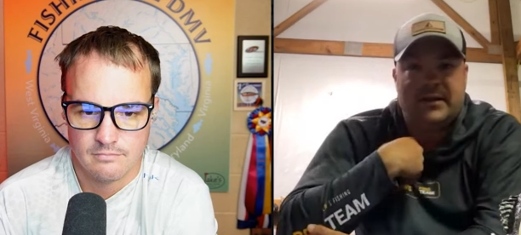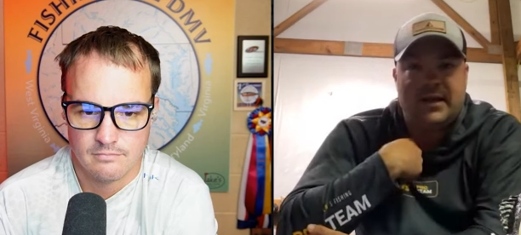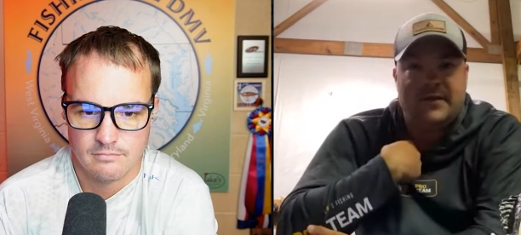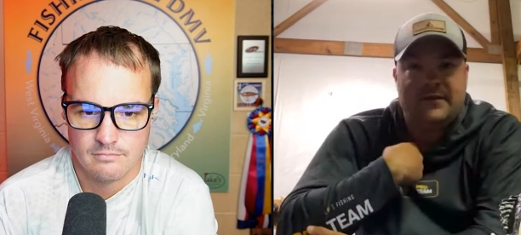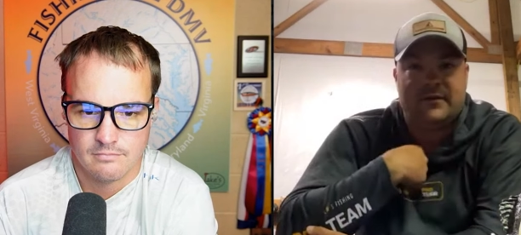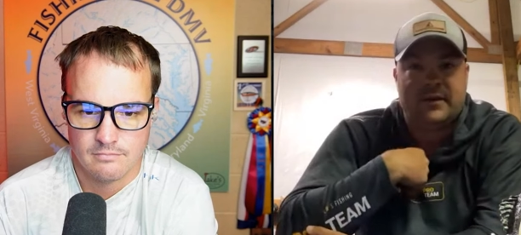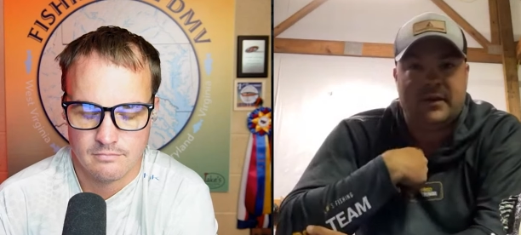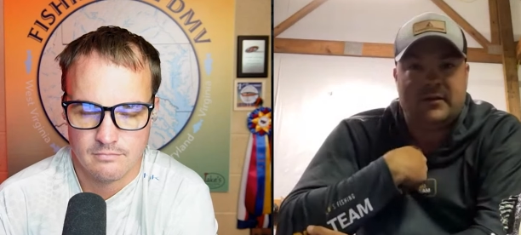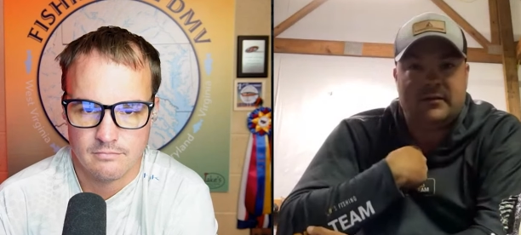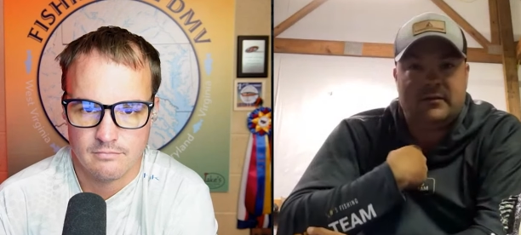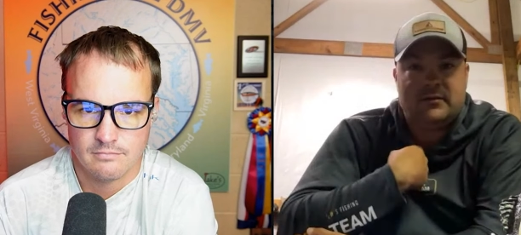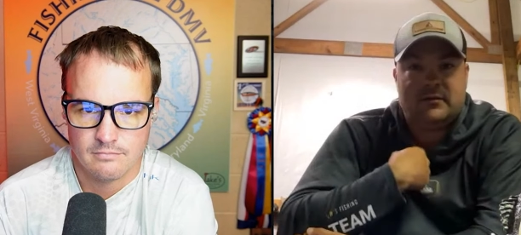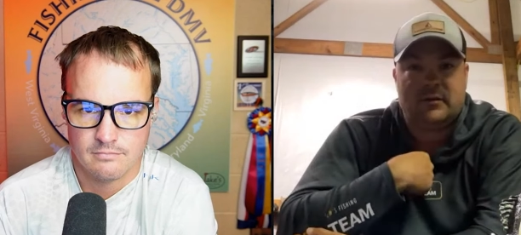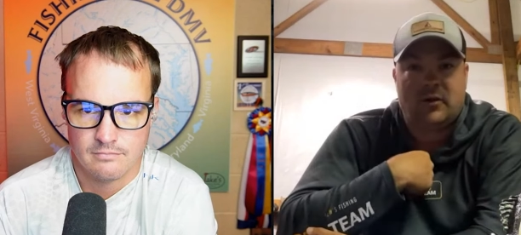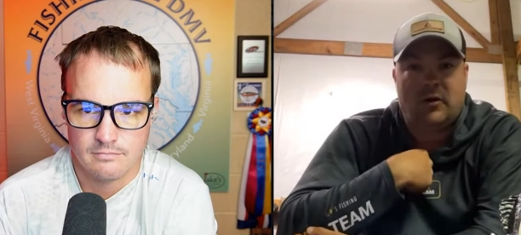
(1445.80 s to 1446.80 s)
Speaker 1: today for that
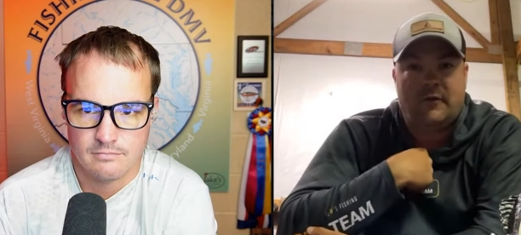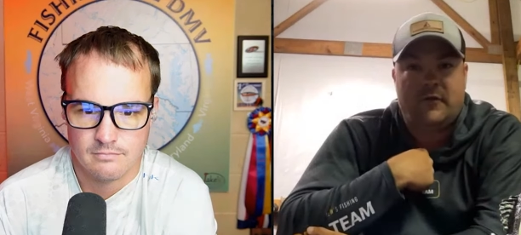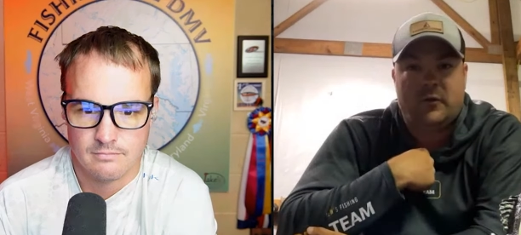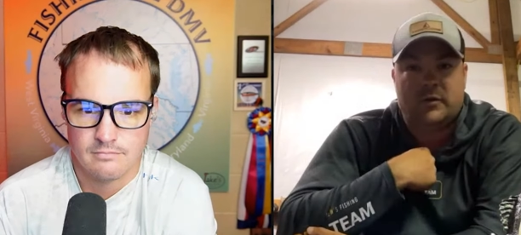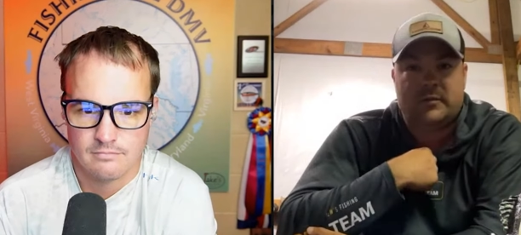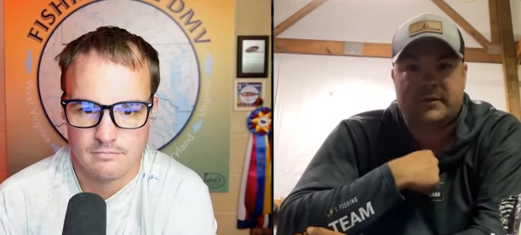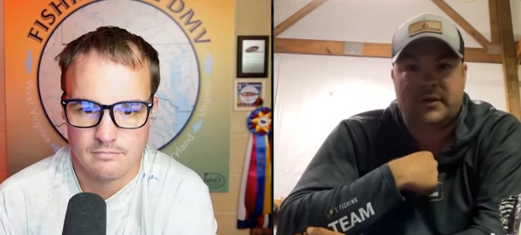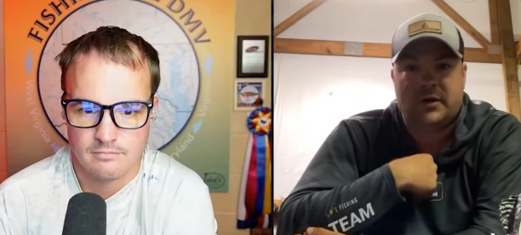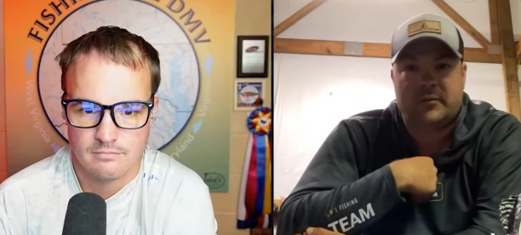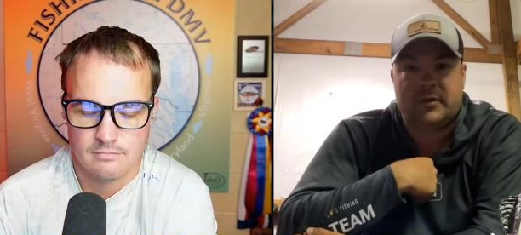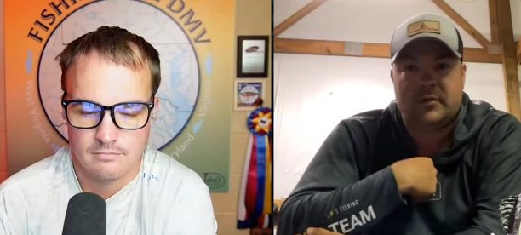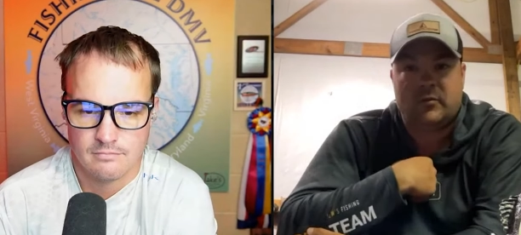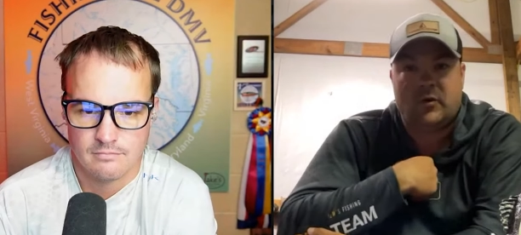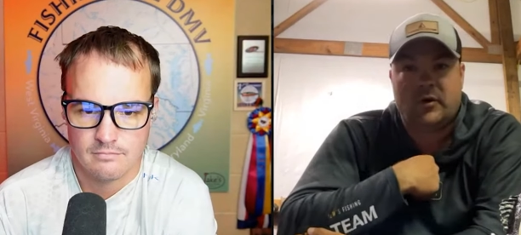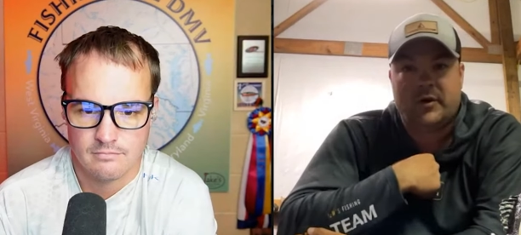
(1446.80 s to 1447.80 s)
law enforcement
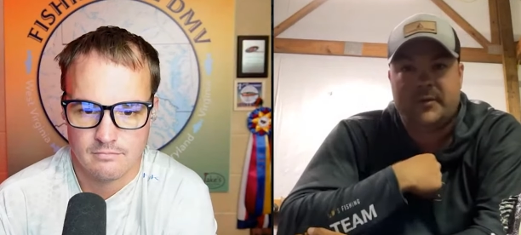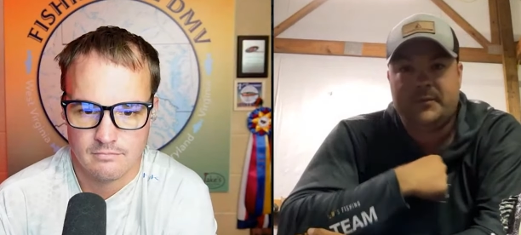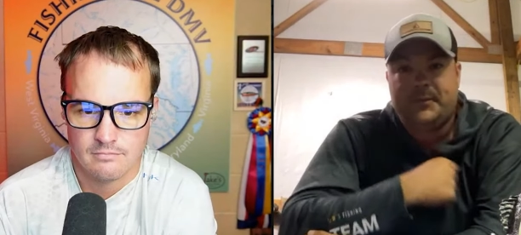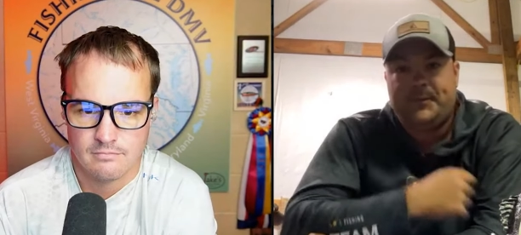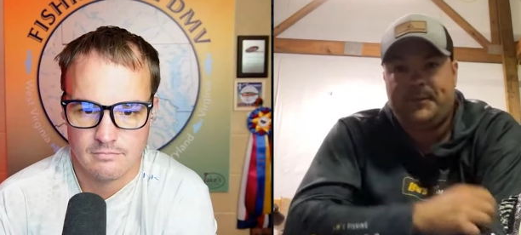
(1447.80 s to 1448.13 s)
tournament tomorrow,